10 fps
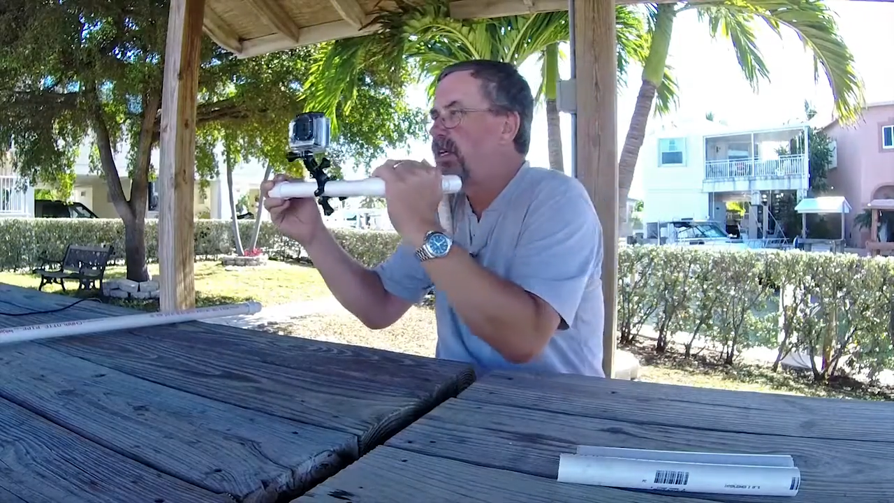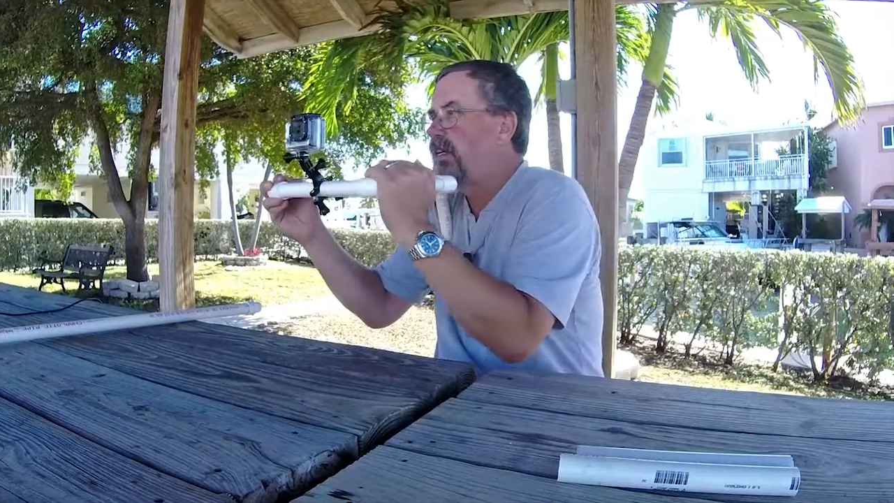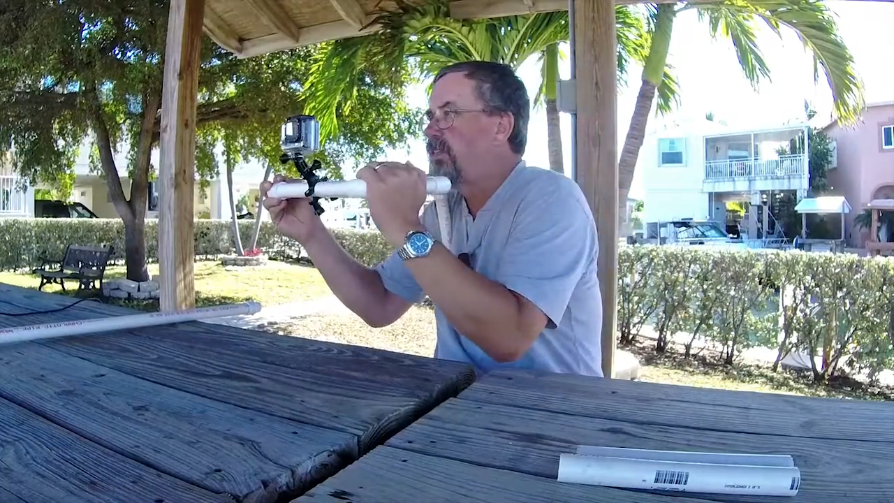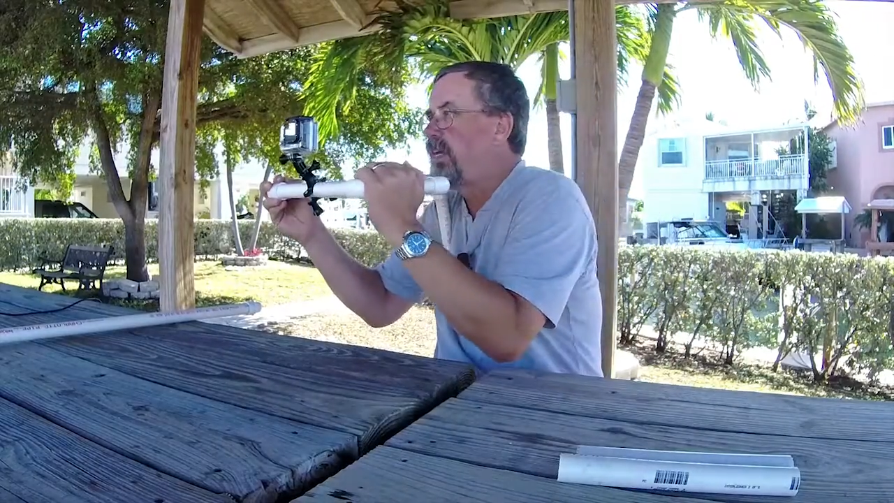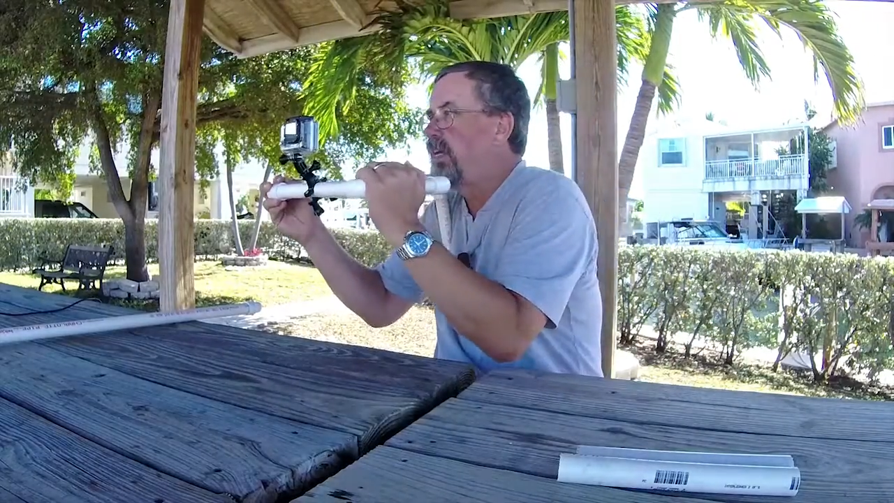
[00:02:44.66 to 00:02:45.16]
uh,
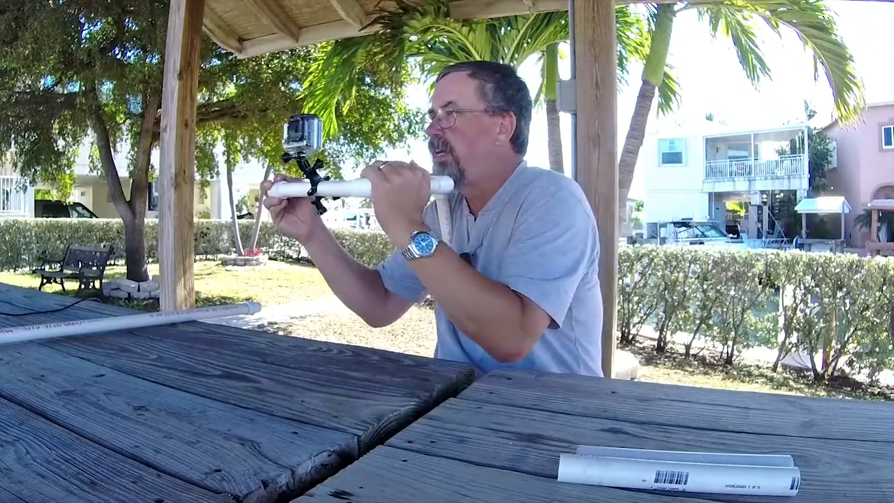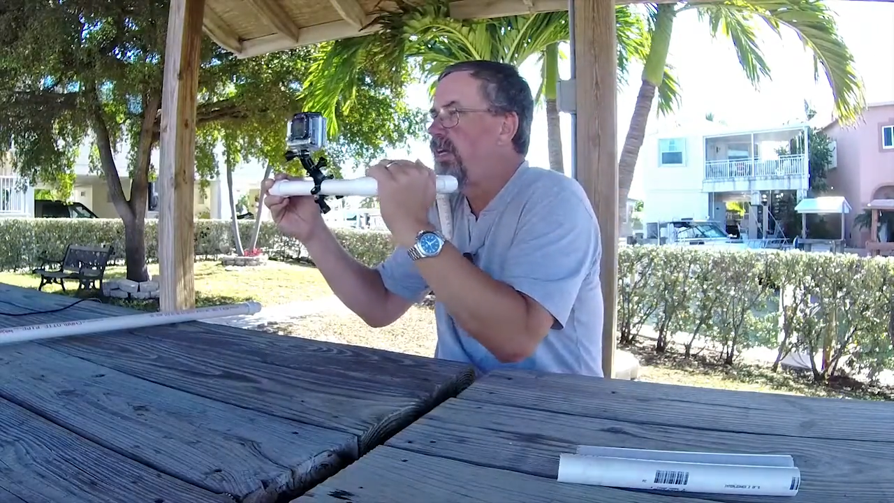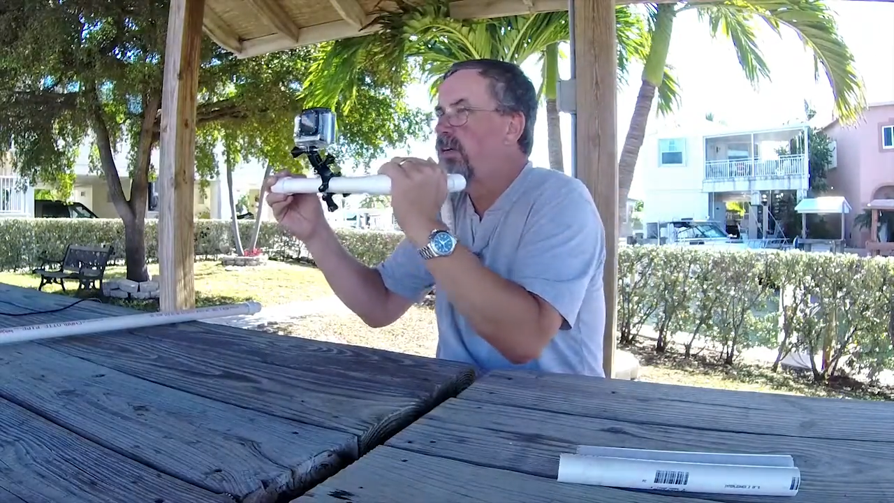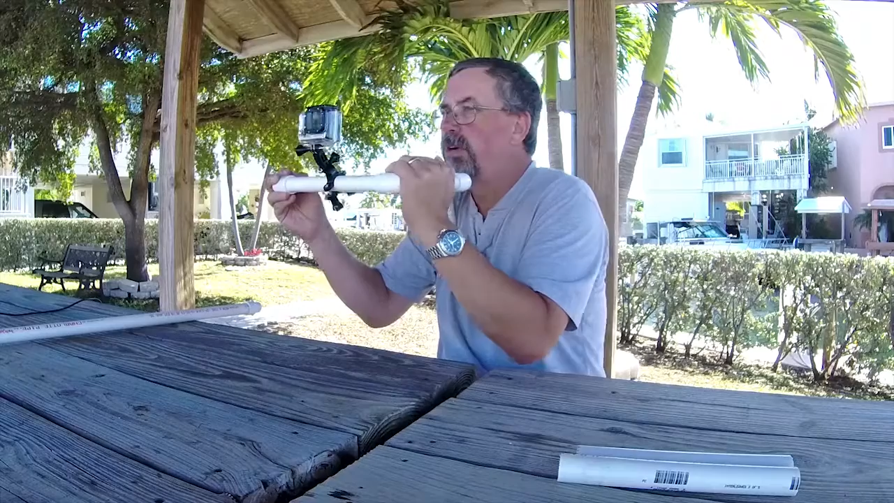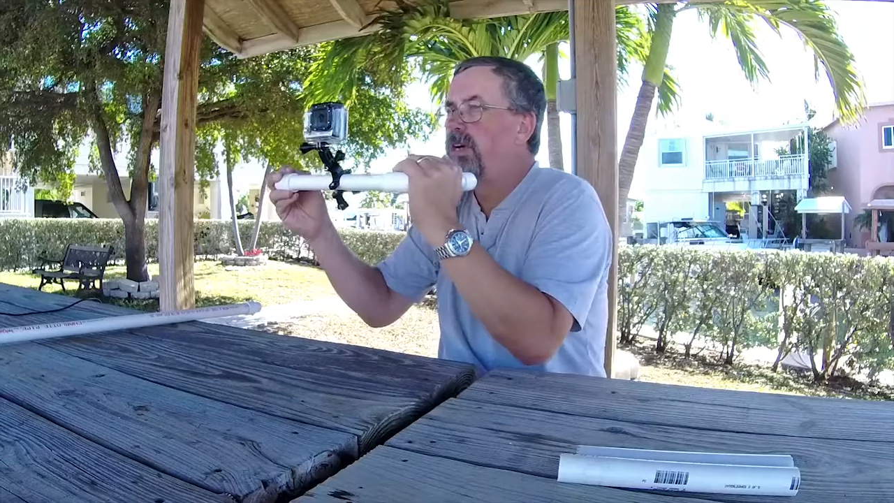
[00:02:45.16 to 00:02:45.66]
standing in
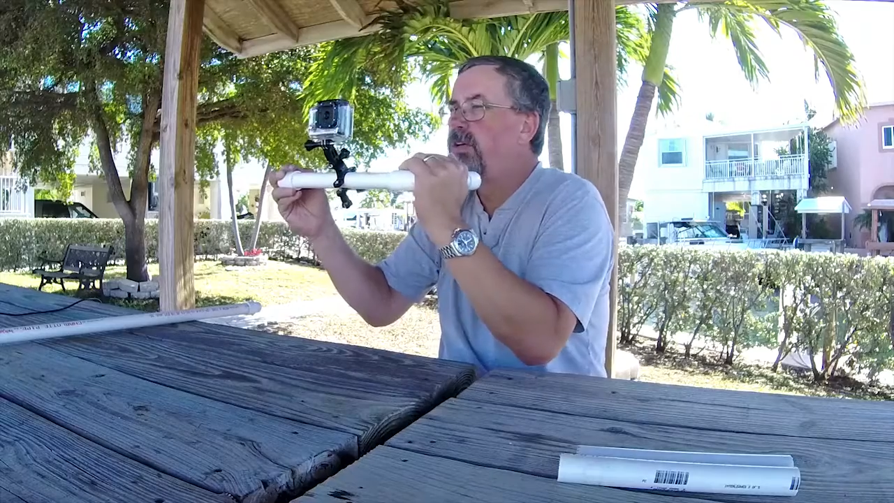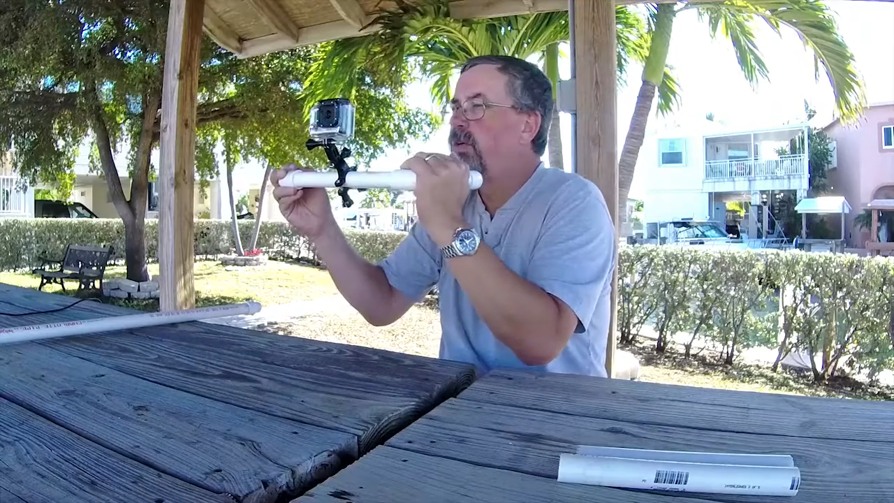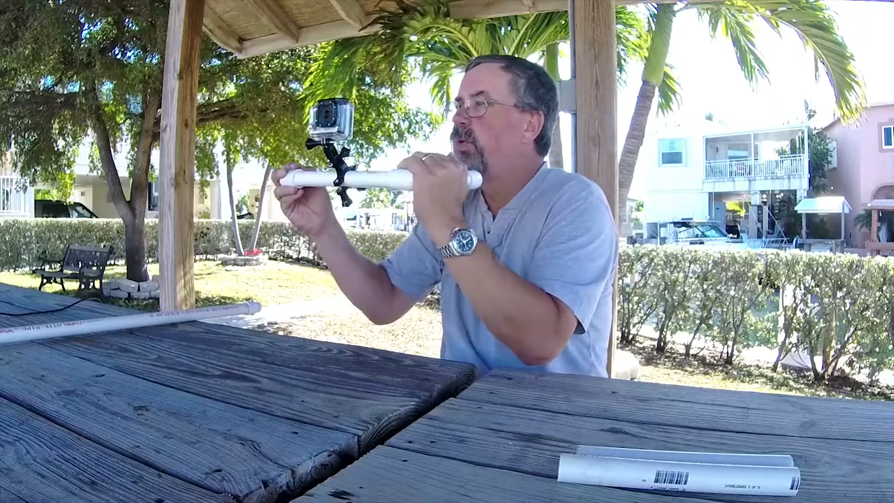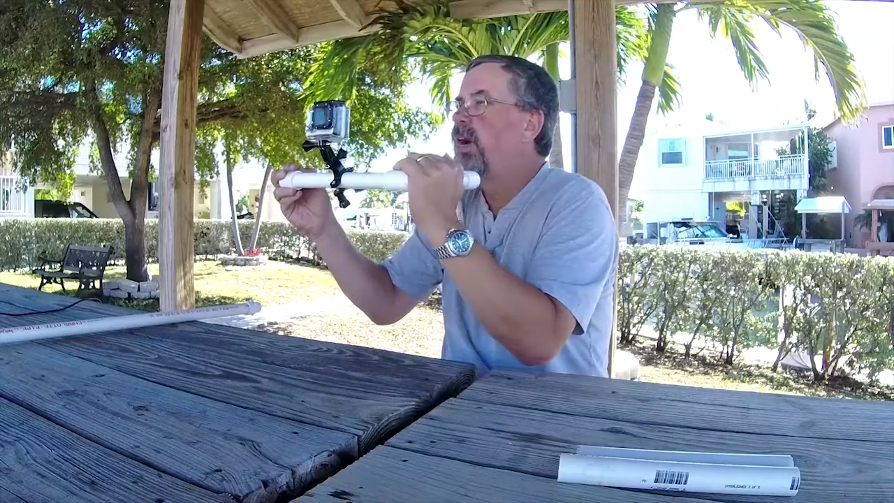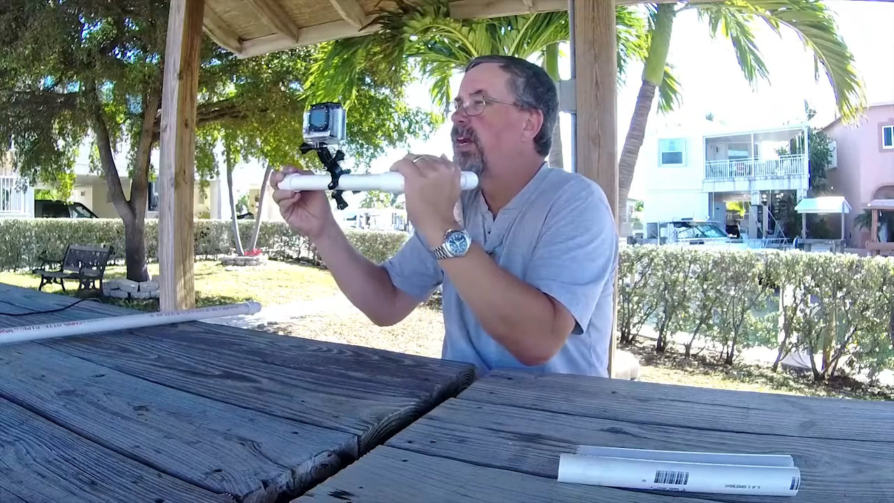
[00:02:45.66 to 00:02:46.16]
a crowd or
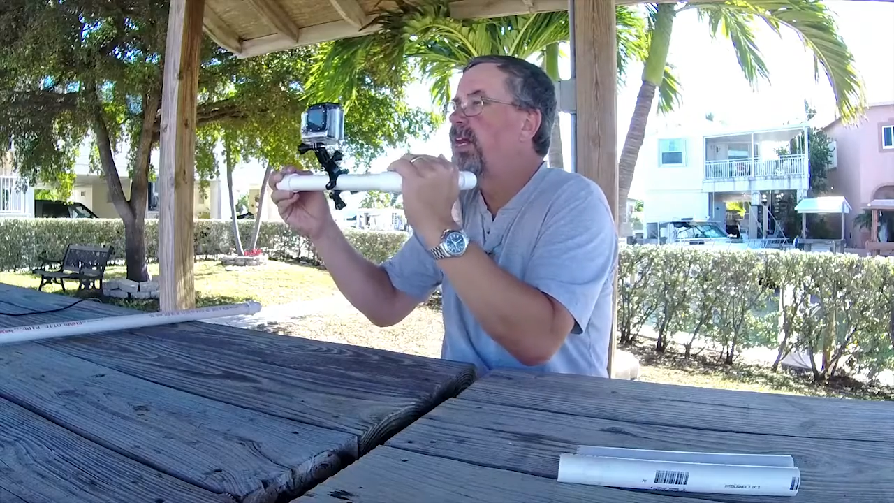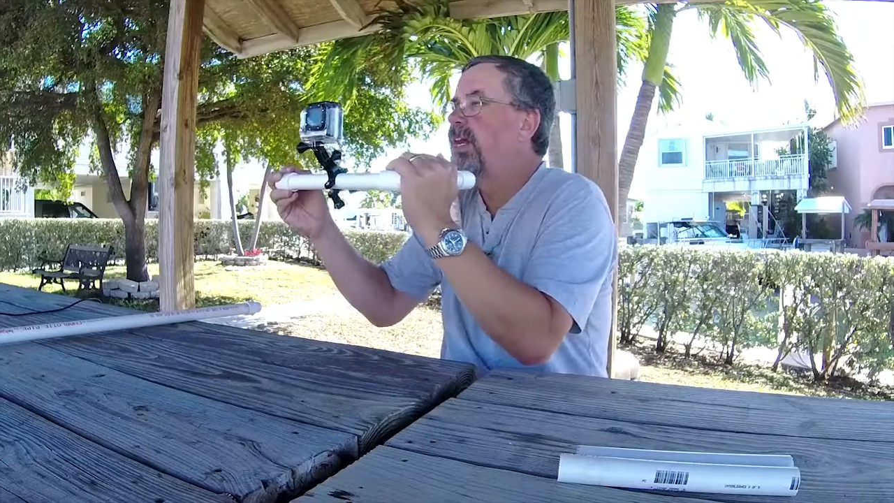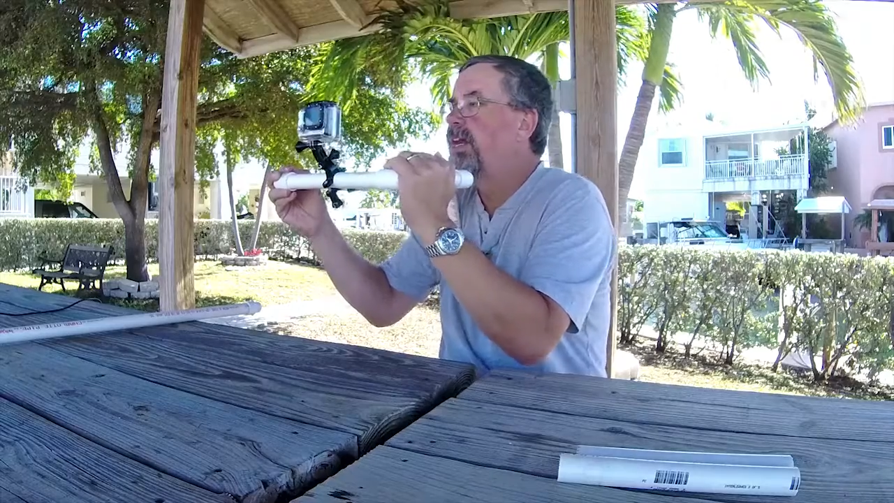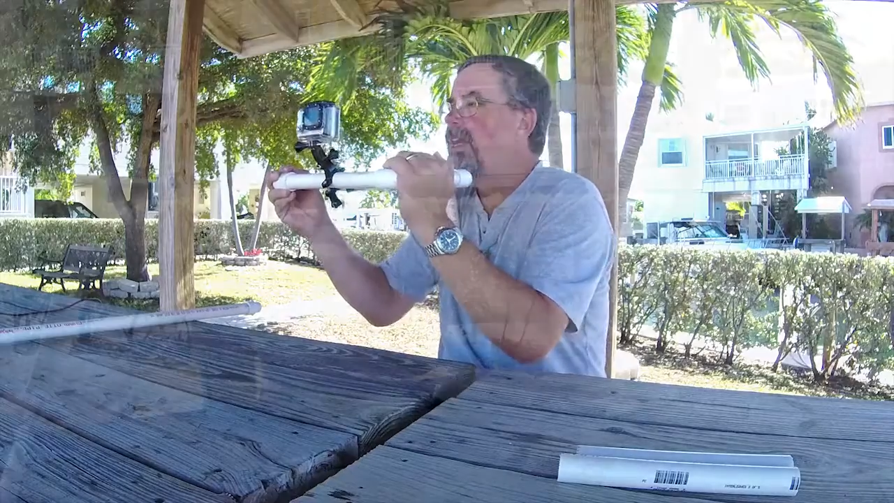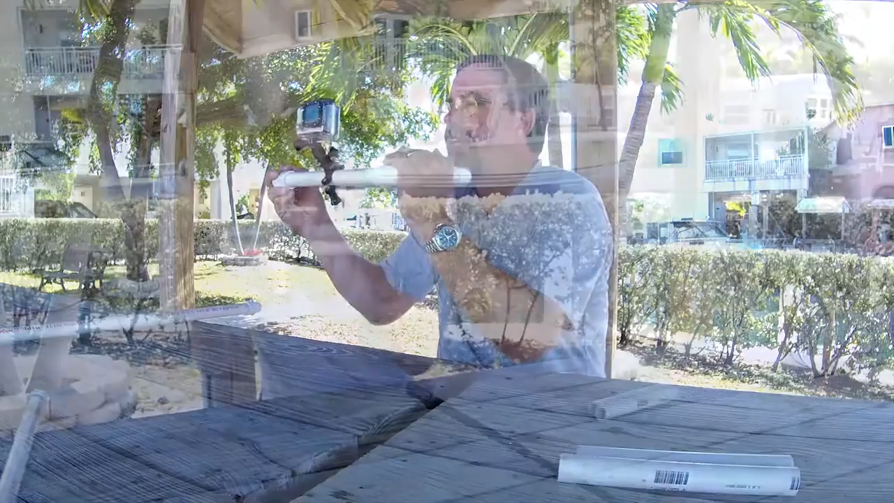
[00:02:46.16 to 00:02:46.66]
walking, and I